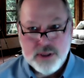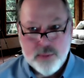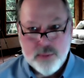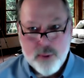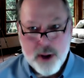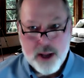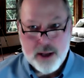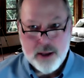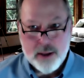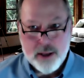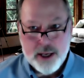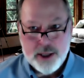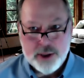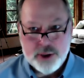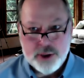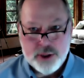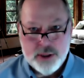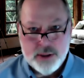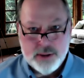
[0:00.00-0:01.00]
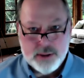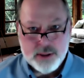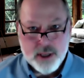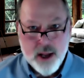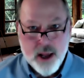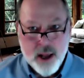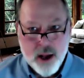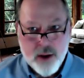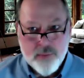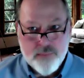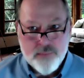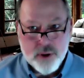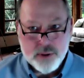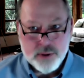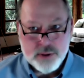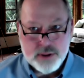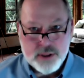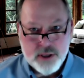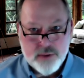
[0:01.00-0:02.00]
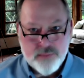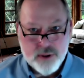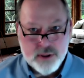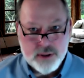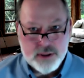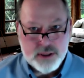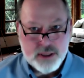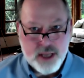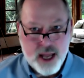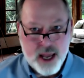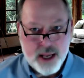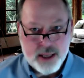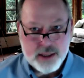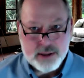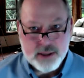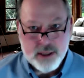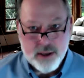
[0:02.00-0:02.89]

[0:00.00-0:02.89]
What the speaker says: and regulations of those different states.